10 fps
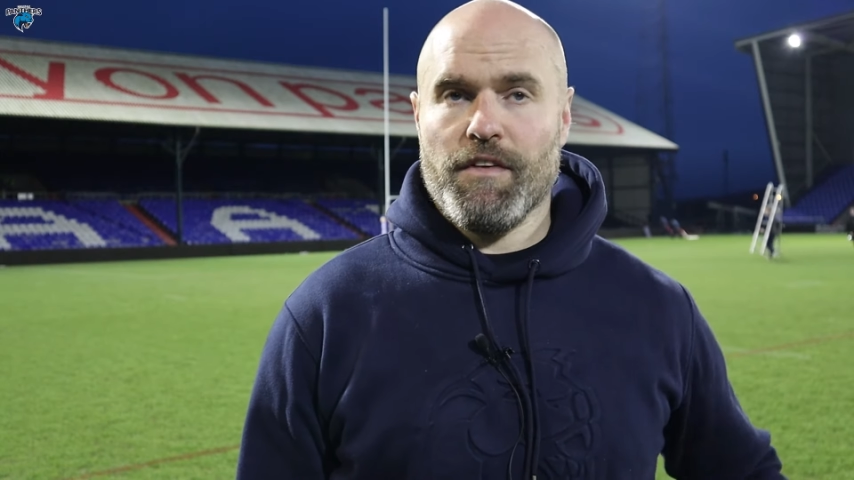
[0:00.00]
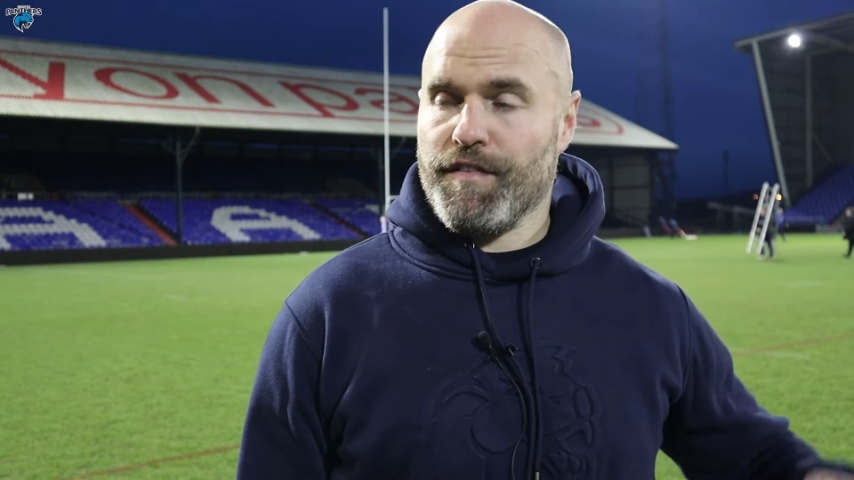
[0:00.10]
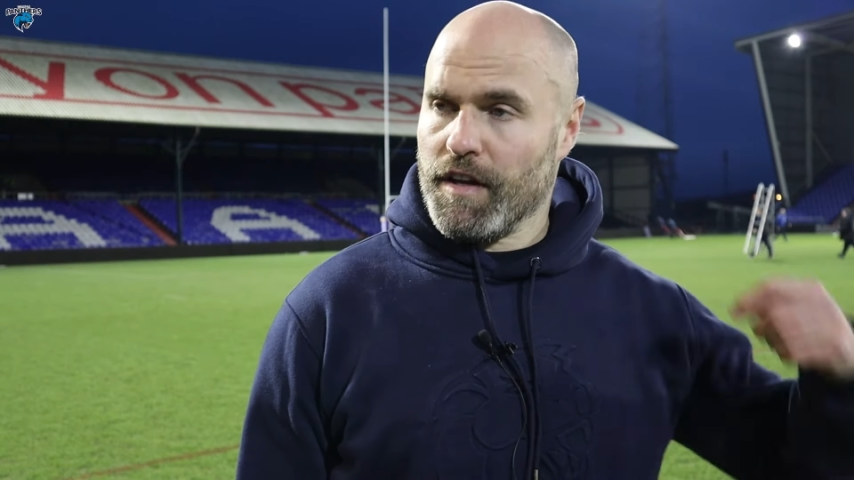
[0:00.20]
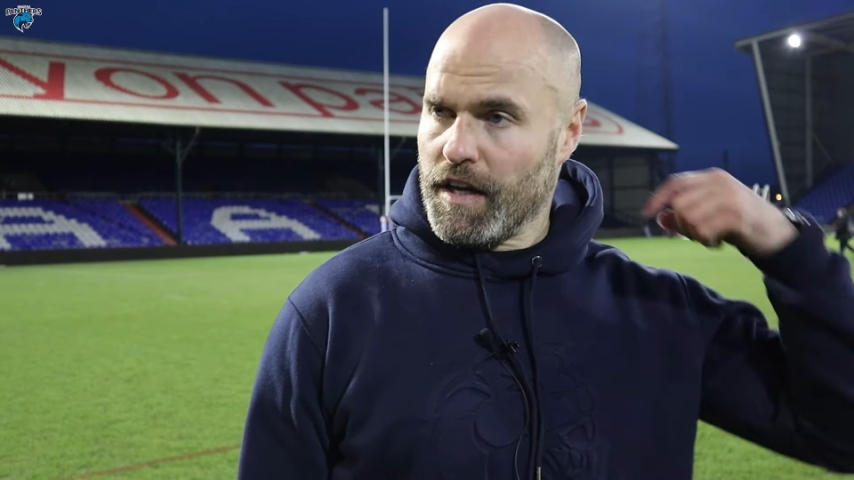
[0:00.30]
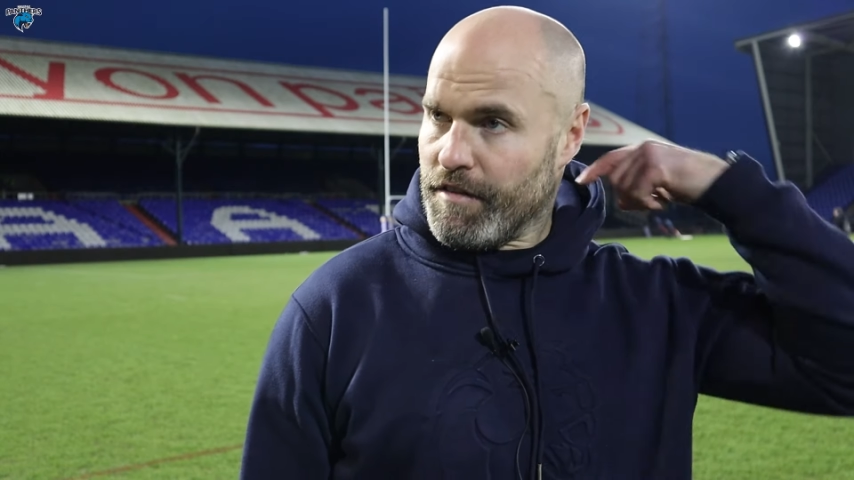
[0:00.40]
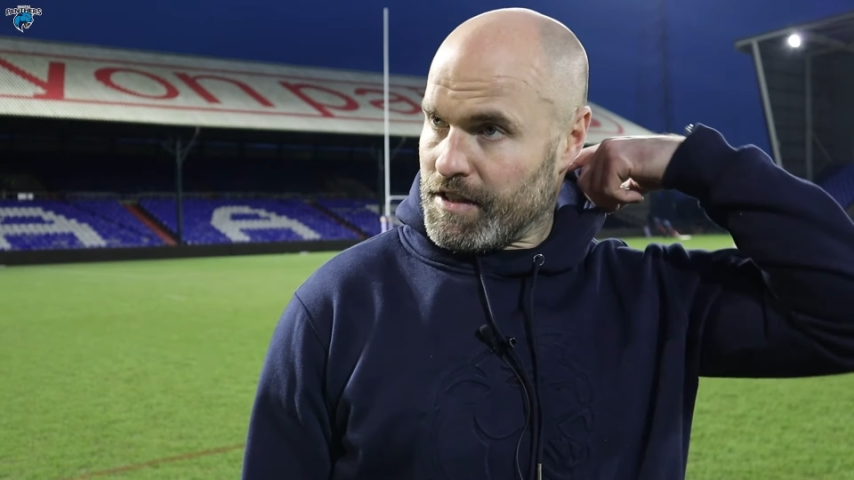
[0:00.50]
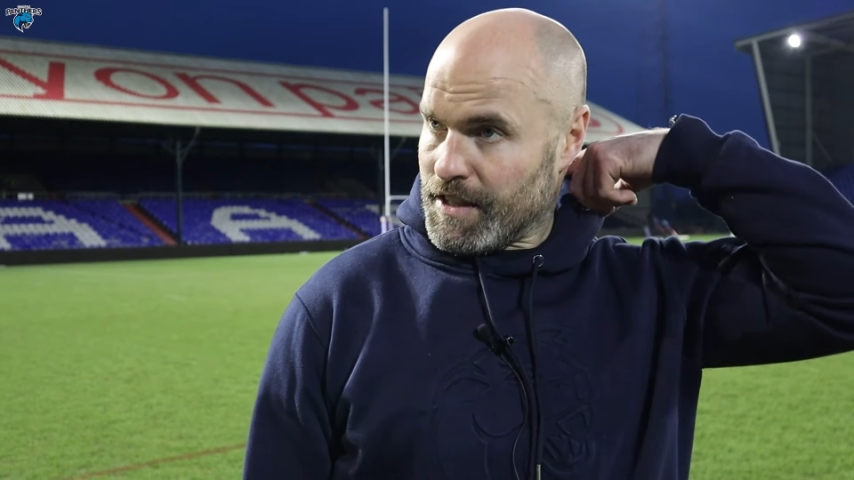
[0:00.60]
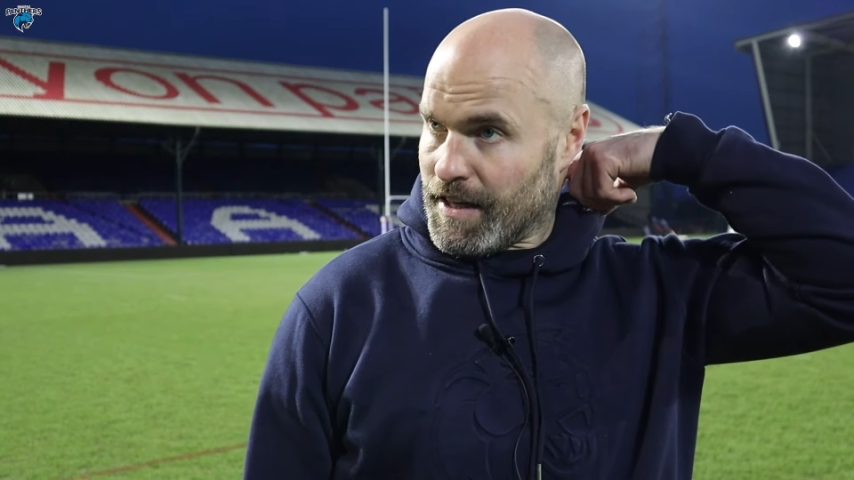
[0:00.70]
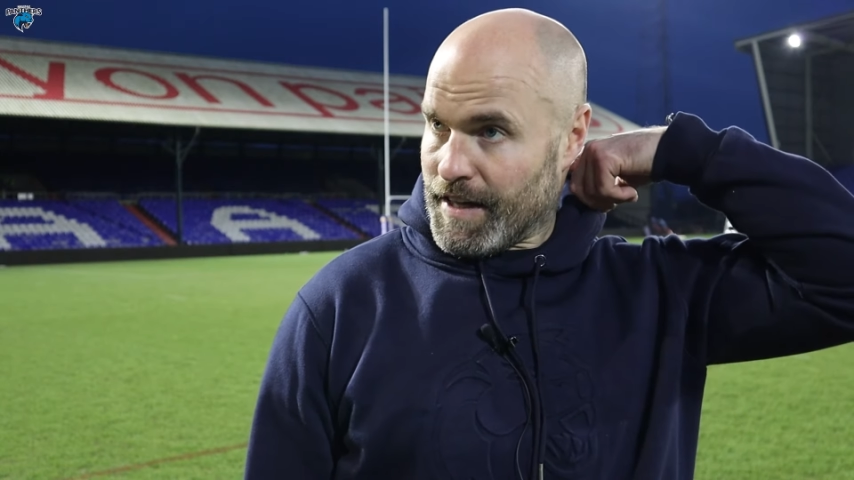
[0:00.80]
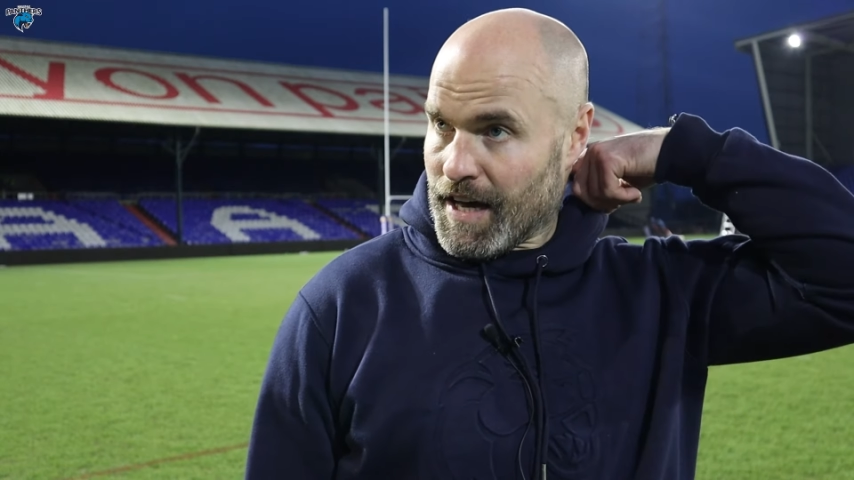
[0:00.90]
If you leave it
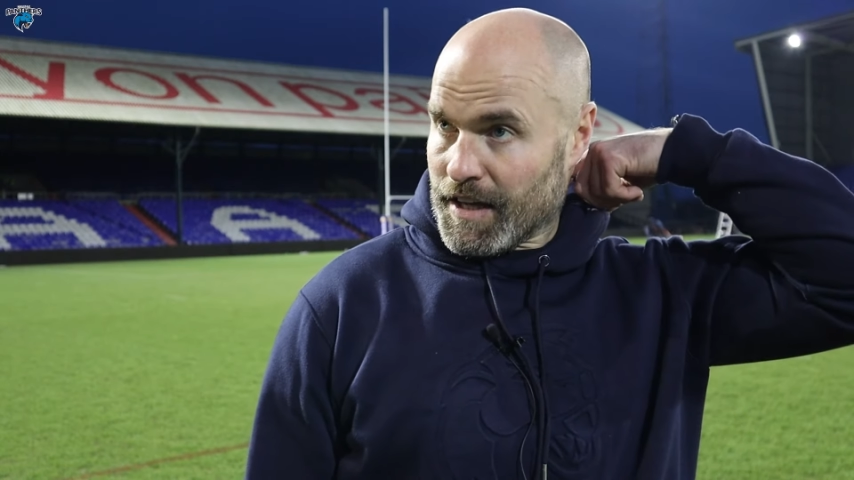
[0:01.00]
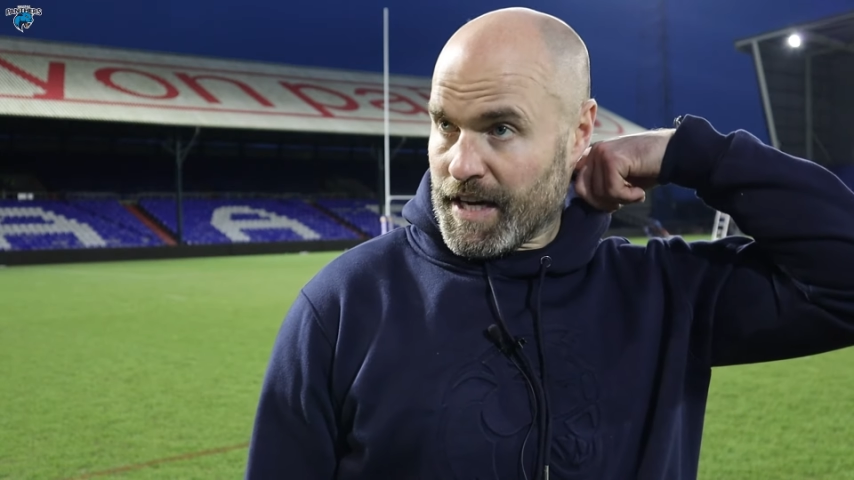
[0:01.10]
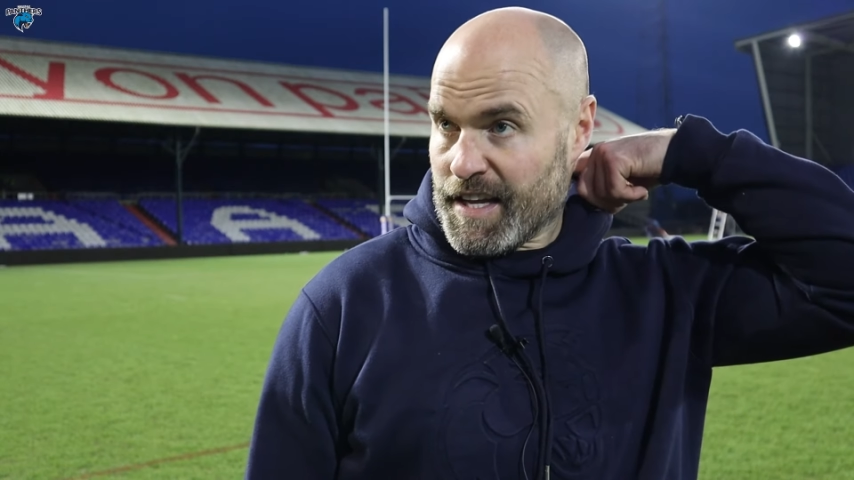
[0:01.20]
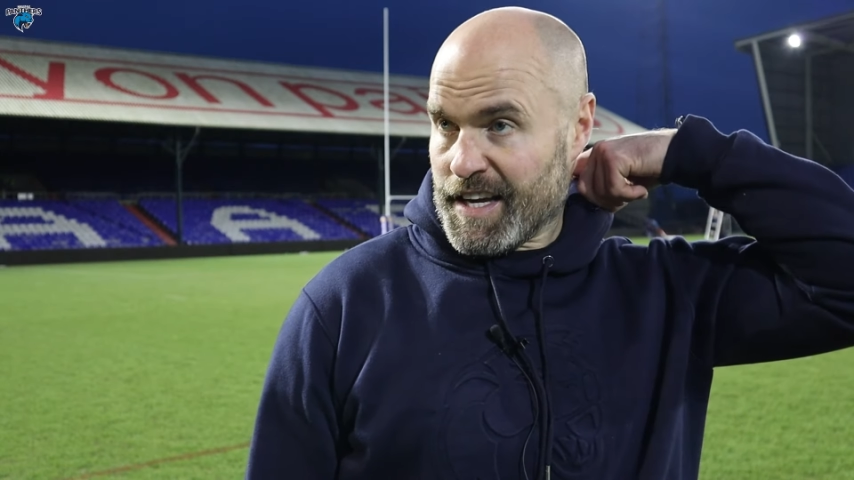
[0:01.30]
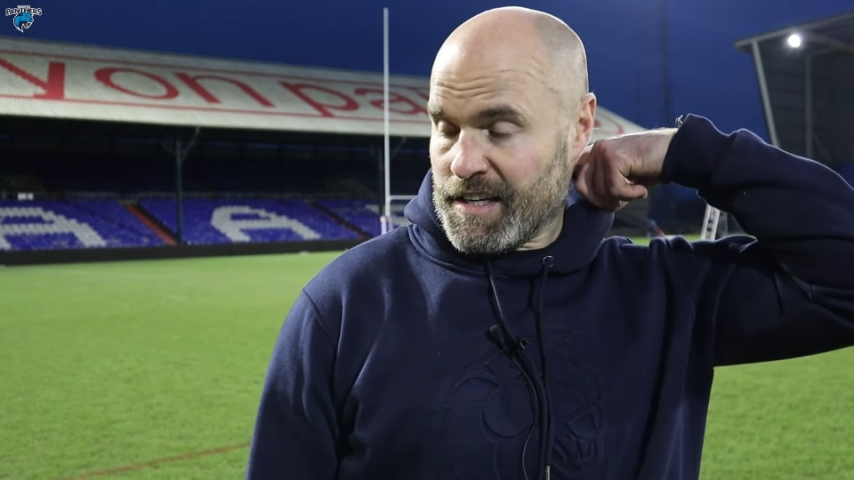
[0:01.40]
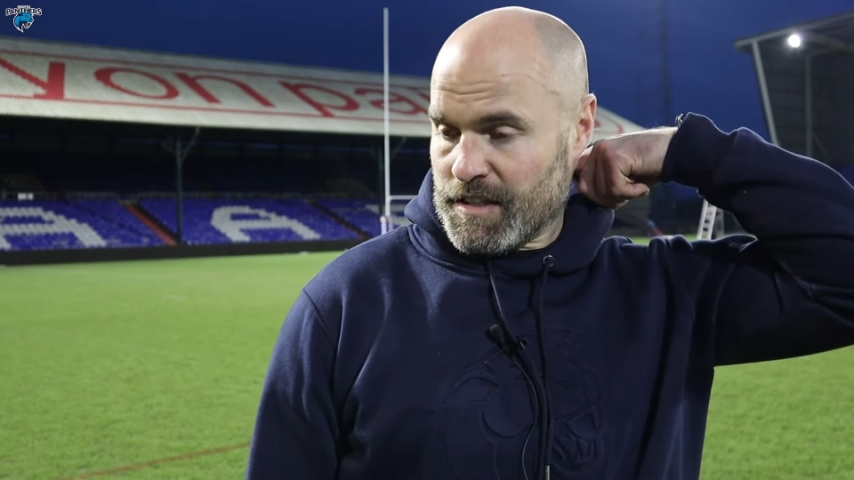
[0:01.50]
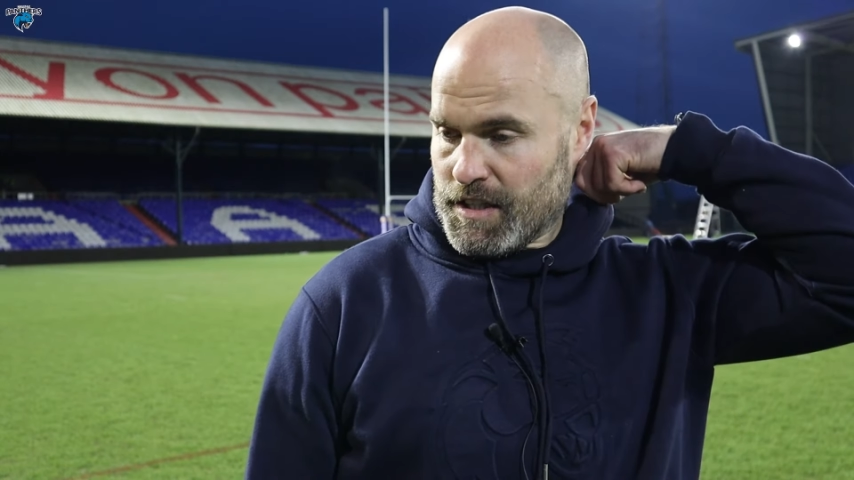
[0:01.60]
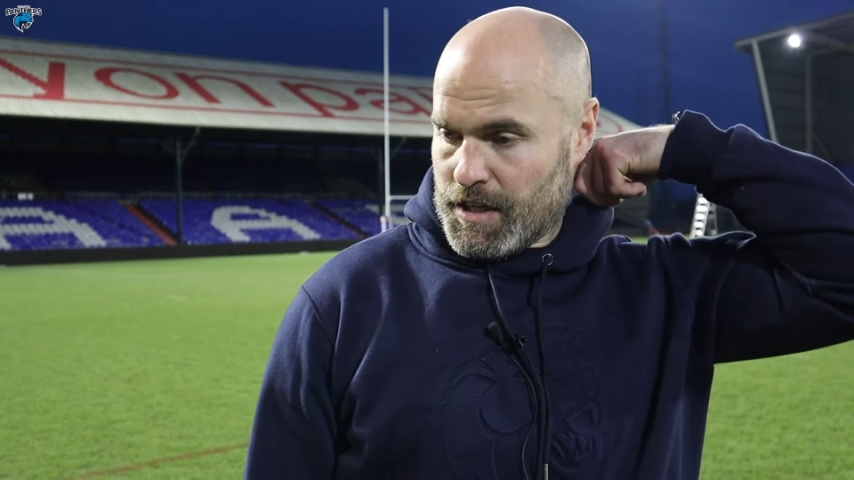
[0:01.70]
till that late, then